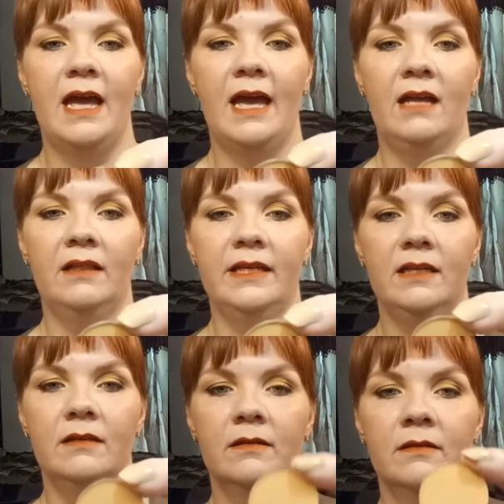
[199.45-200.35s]

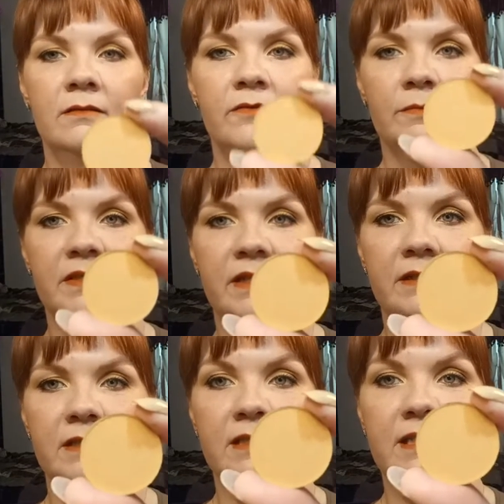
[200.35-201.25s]
Alley from
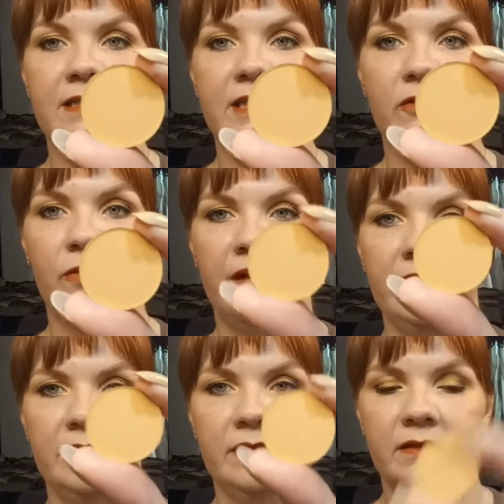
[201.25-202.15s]
Sydney
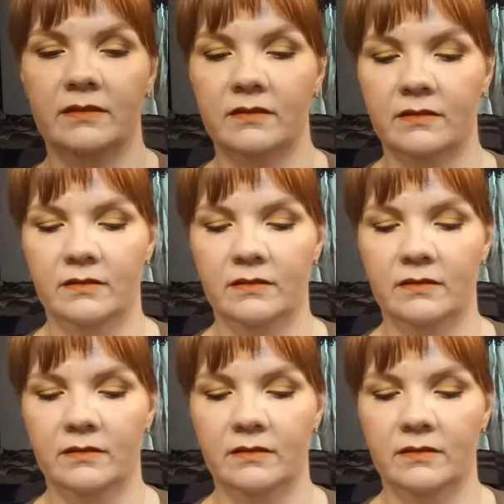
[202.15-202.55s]
Grace.